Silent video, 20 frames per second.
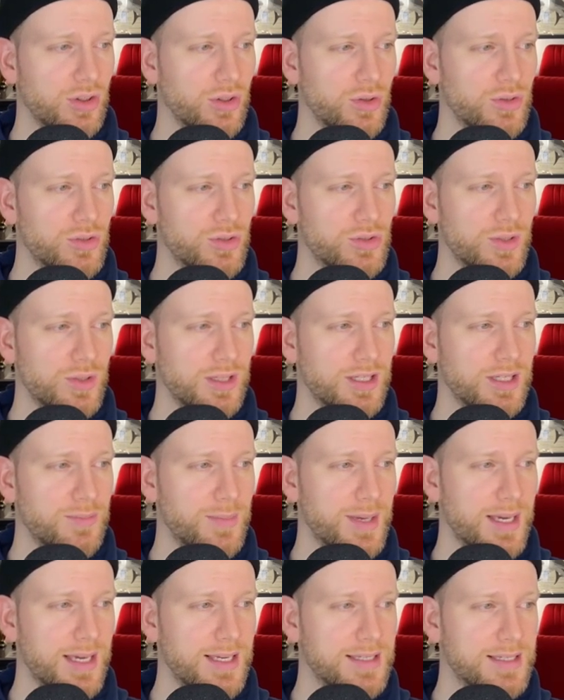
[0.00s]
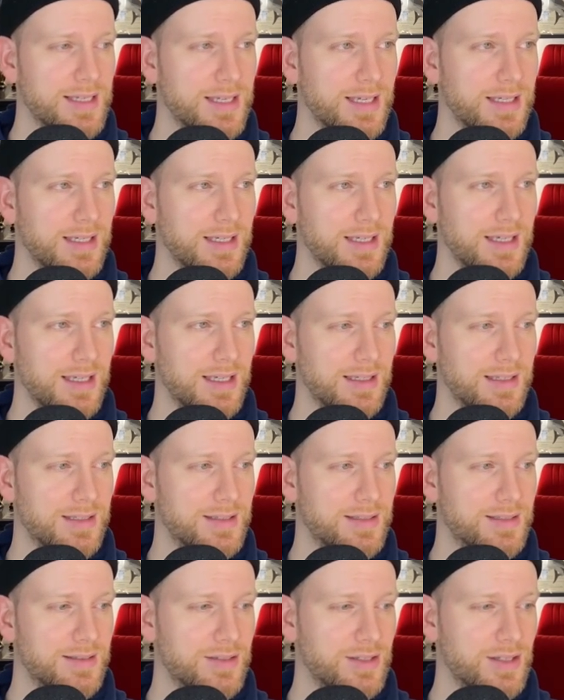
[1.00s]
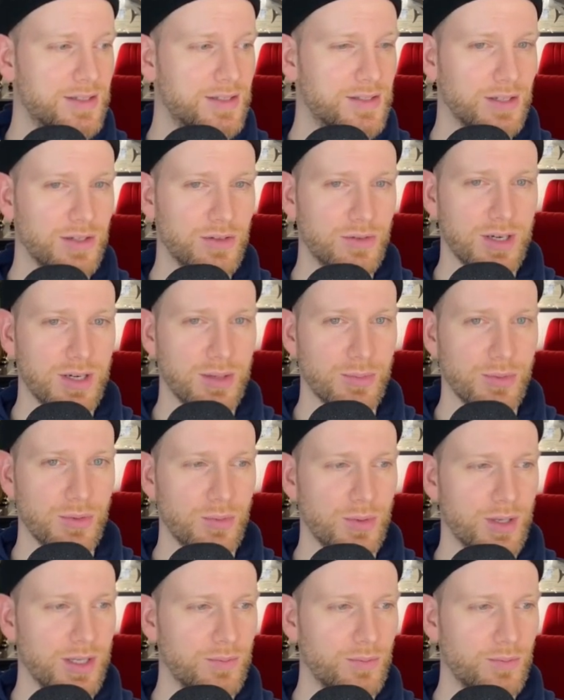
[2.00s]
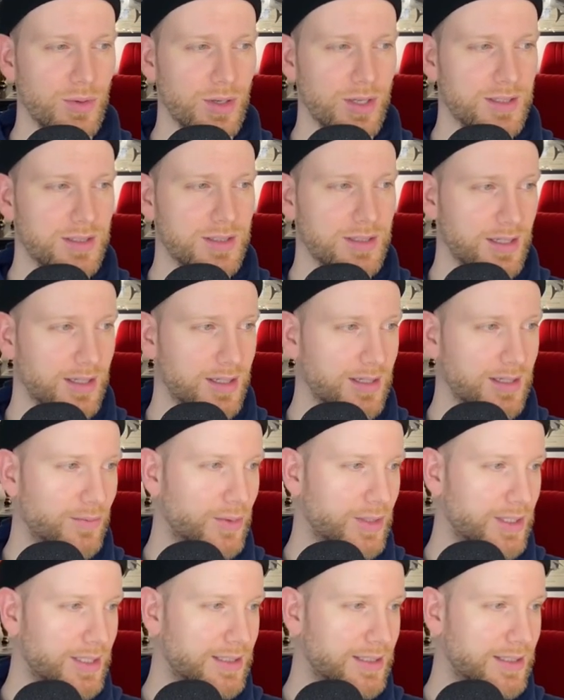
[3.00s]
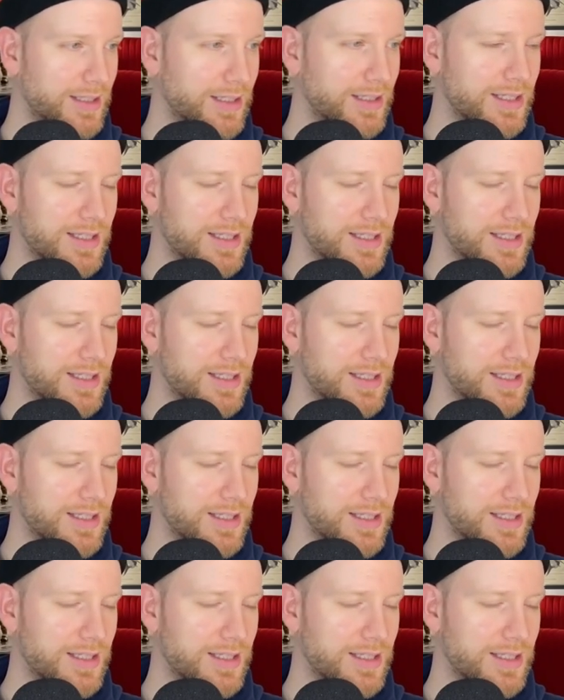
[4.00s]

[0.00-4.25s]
looks really amazing. It's just incredible what what uh, what he did there.